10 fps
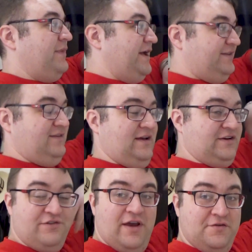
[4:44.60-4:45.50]
Mad
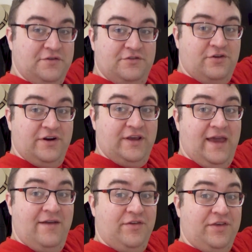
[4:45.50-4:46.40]
dash around trying to
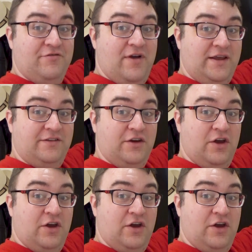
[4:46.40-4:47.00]
get everything ready to